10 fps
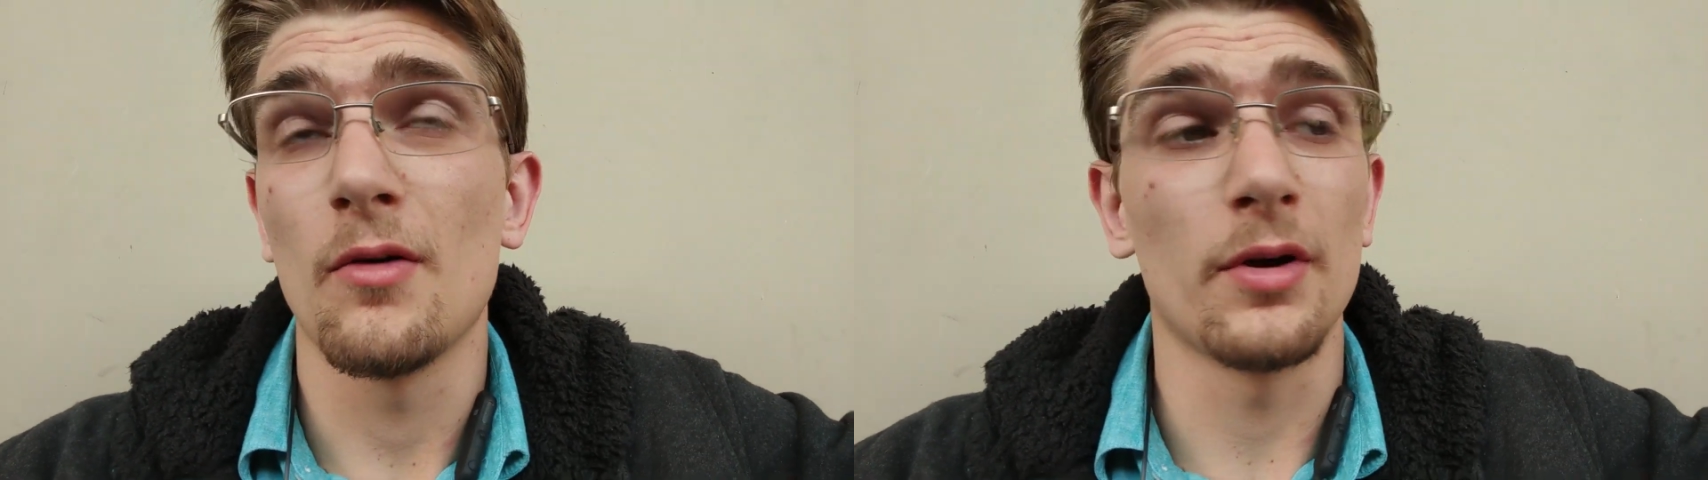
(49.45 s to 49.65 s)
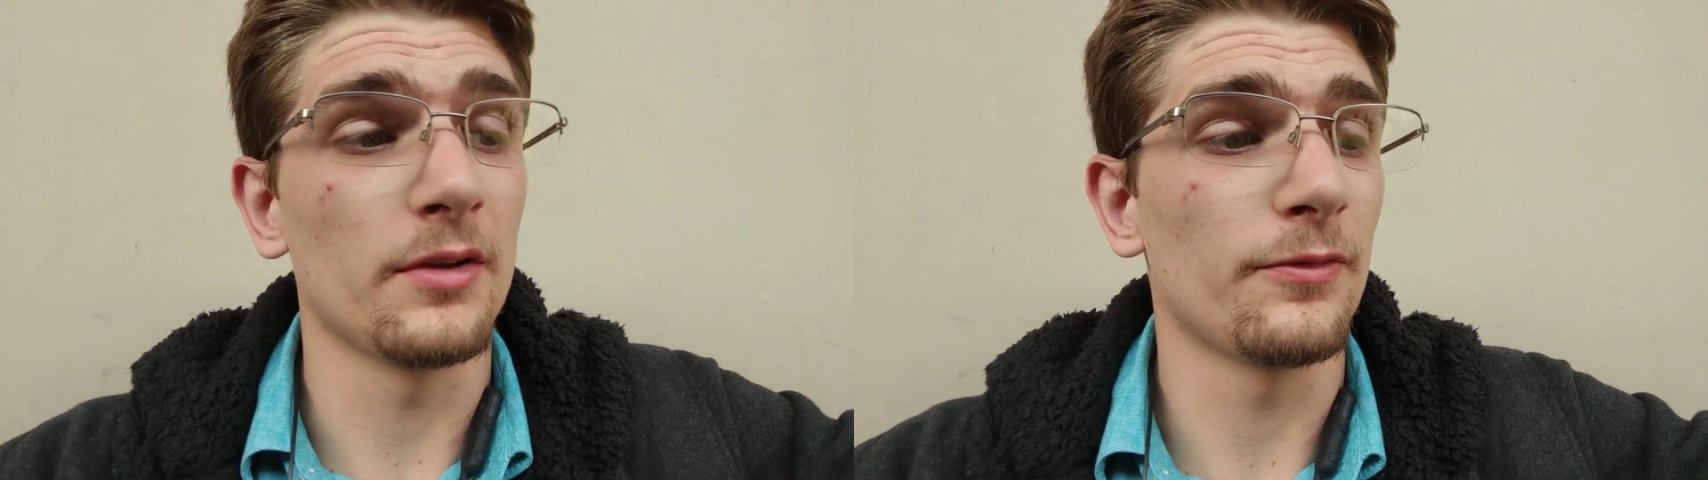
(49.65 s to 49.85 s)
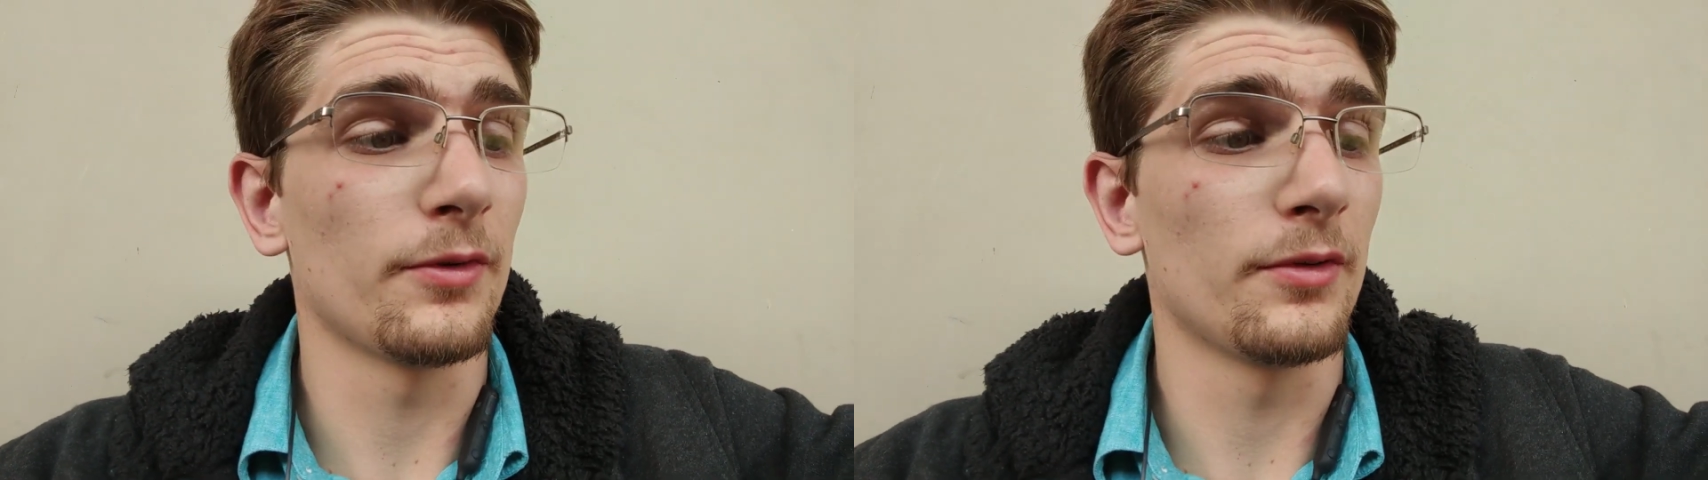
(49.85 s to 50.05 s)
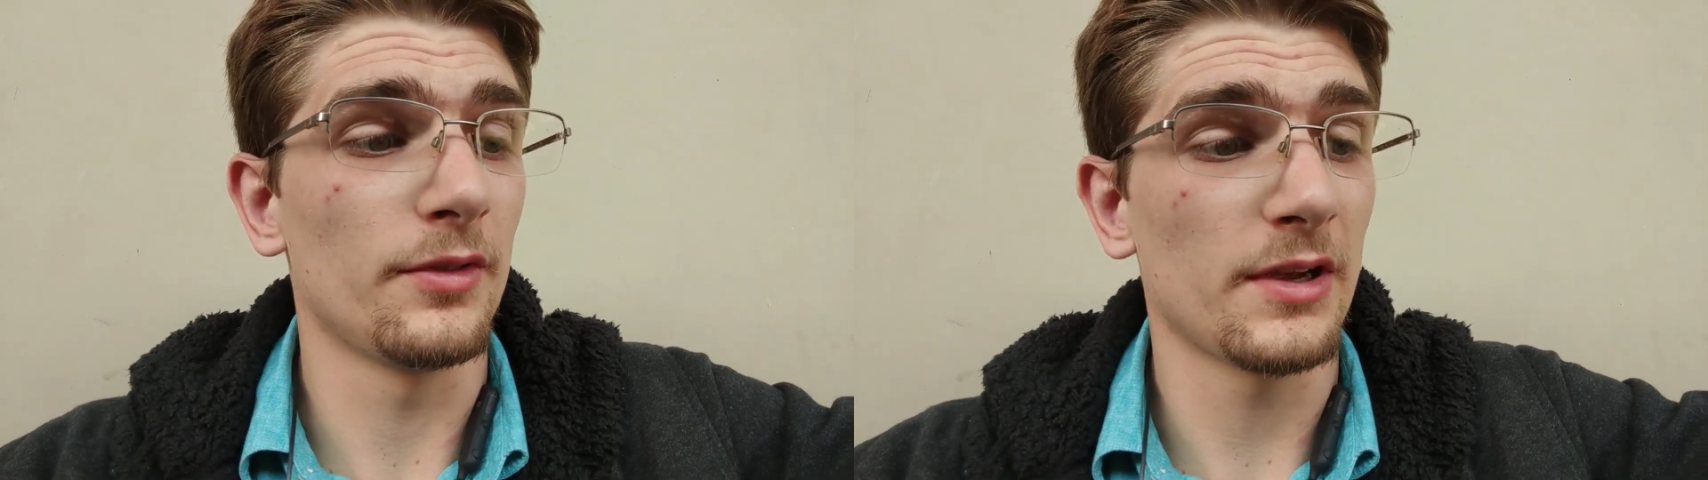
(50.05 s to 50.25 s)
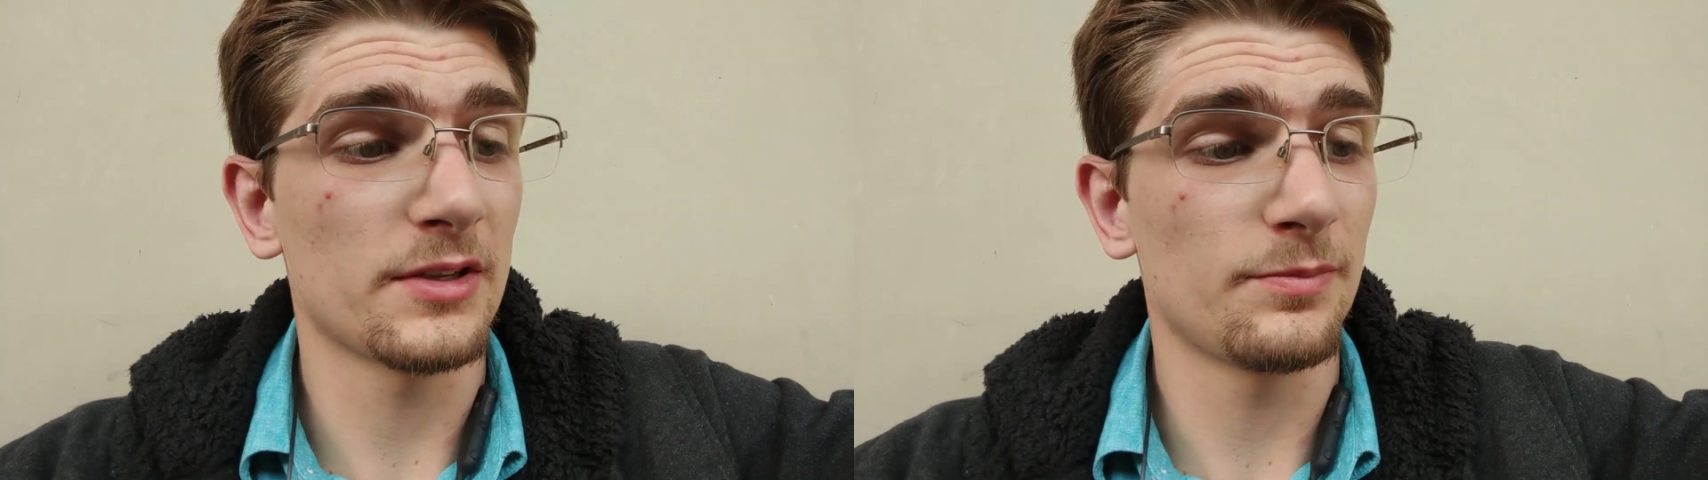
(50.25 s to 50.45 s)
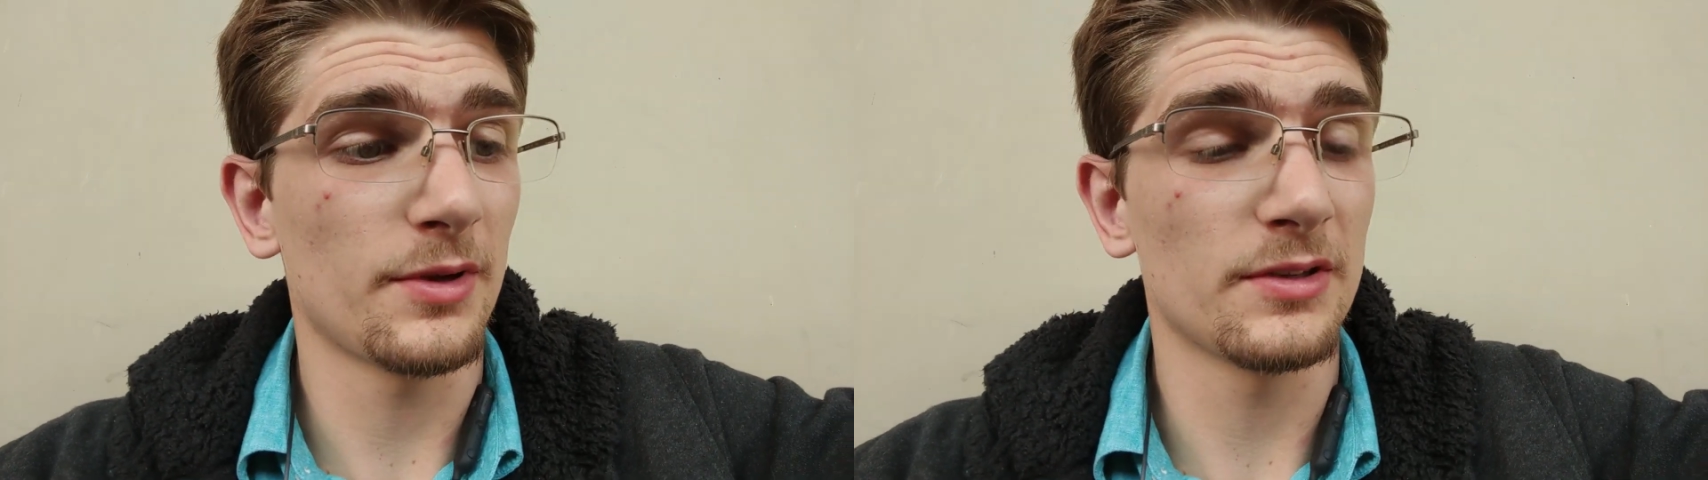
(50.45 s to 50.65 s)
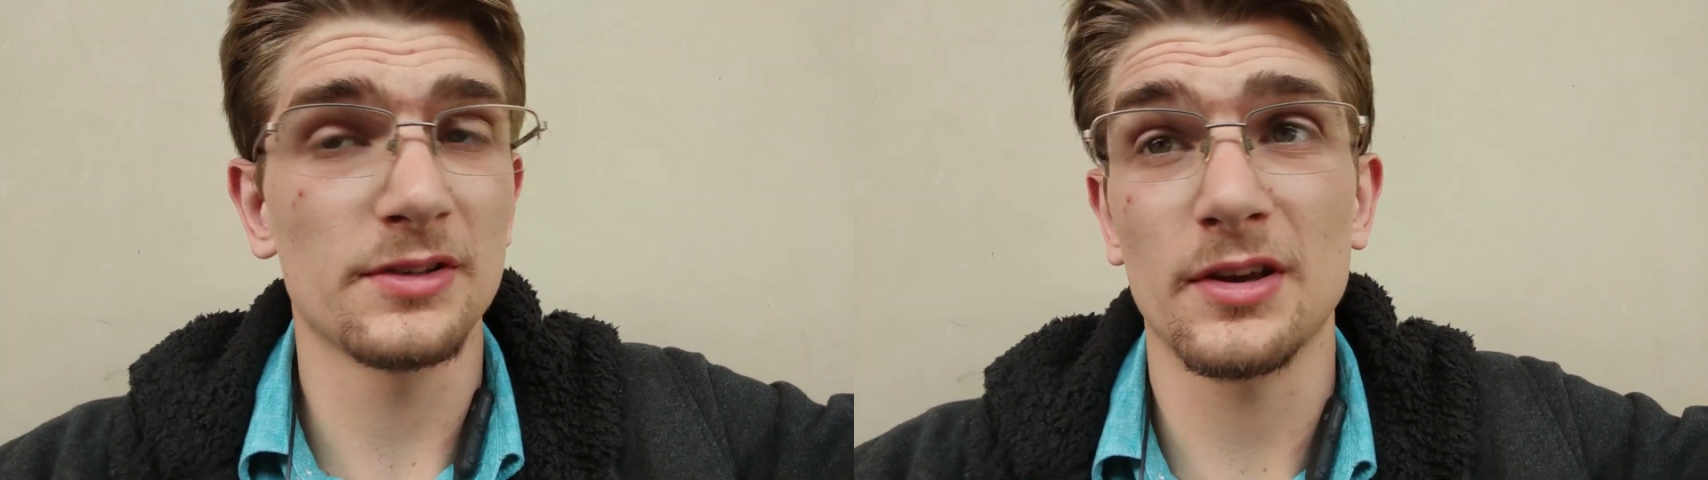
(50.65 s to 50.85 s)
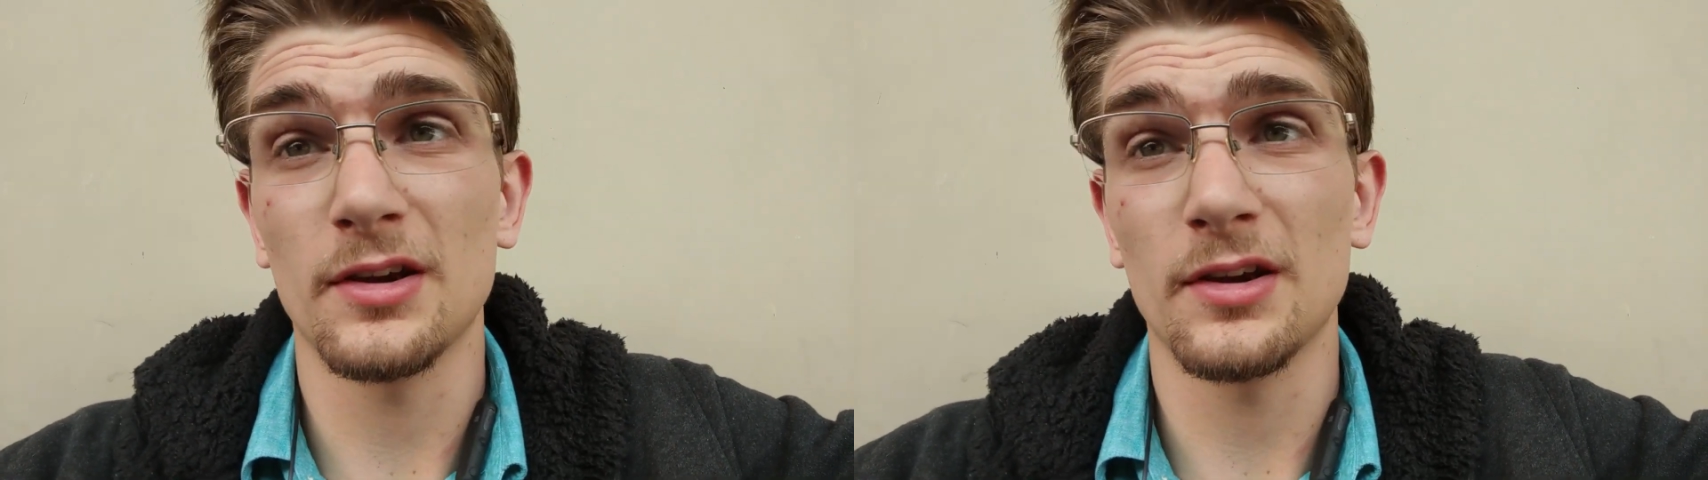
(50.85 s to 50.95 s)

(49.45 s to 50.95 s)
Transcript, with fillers: waiting for the next bus to